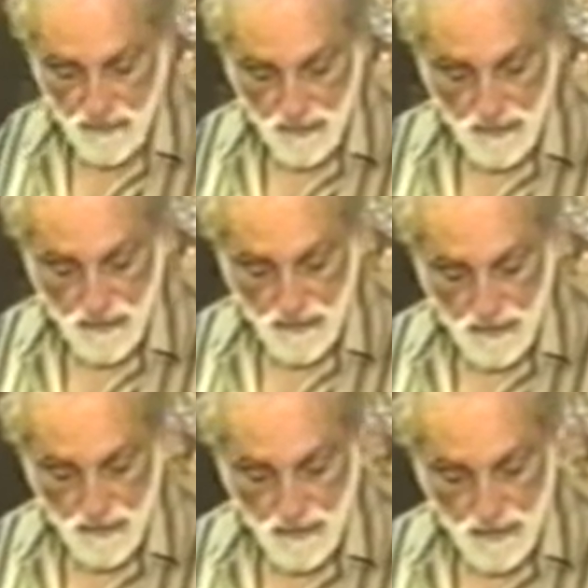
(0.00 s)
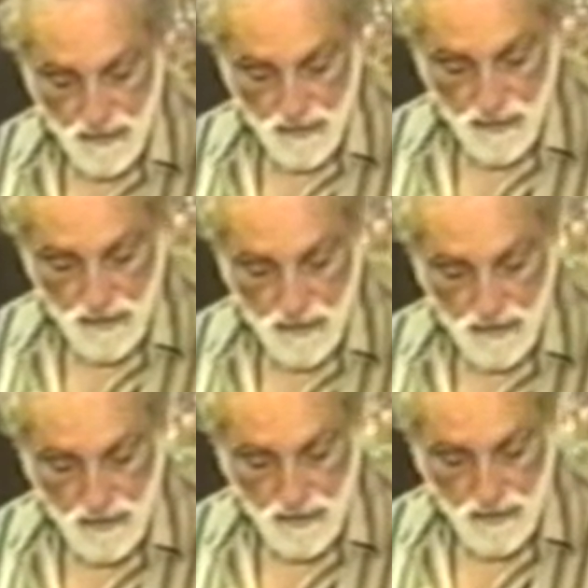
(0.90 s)

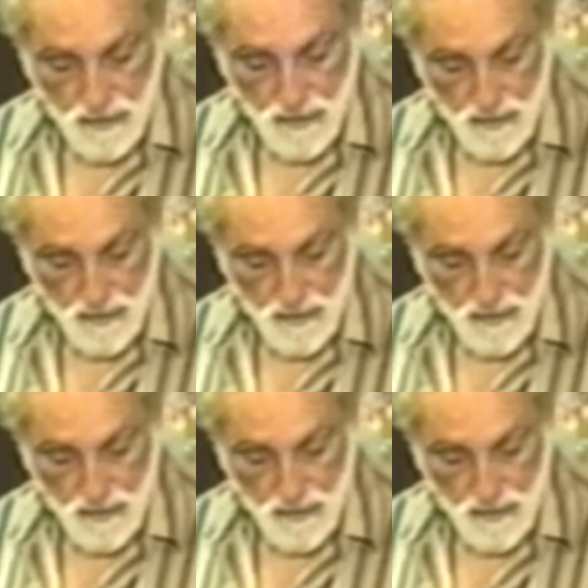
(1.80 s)
(no one is talking)